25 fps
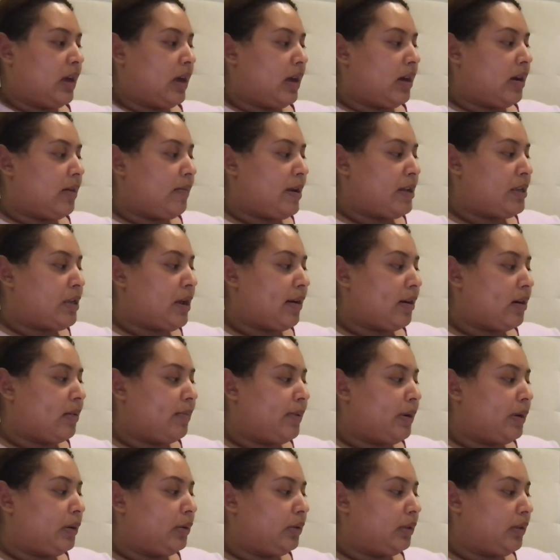I talk
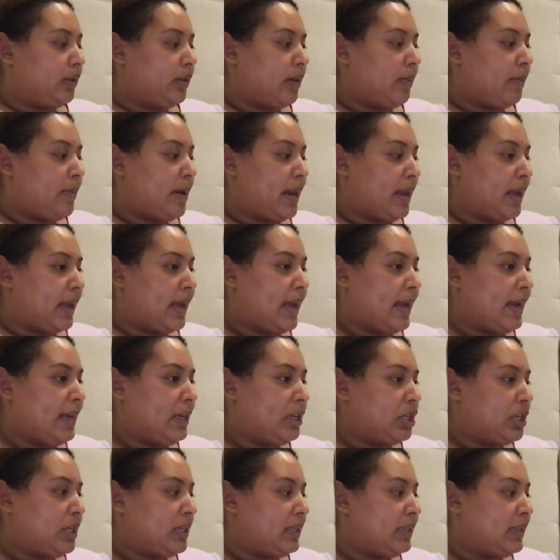about some
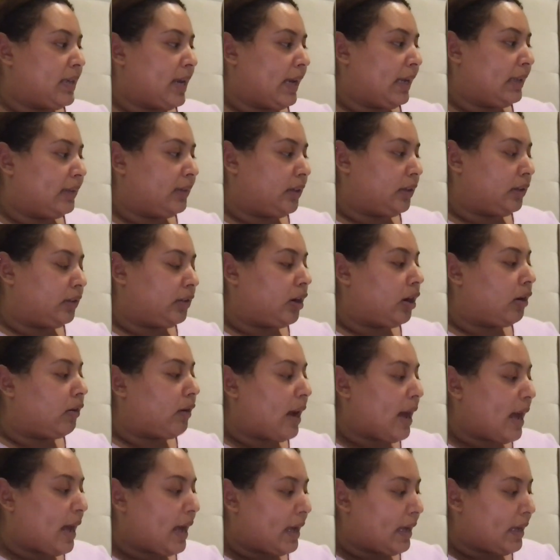medications,
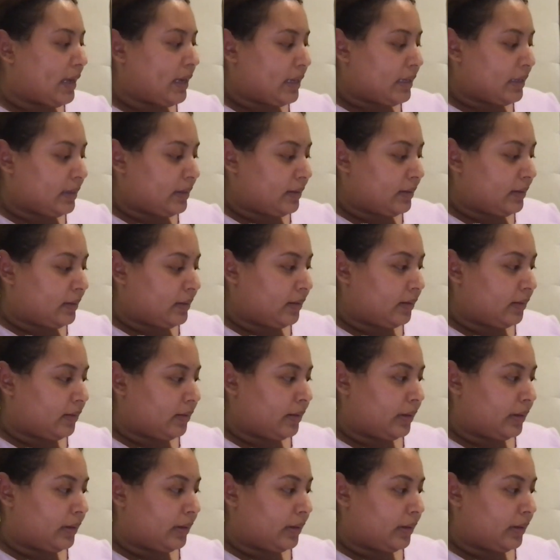SSRIs,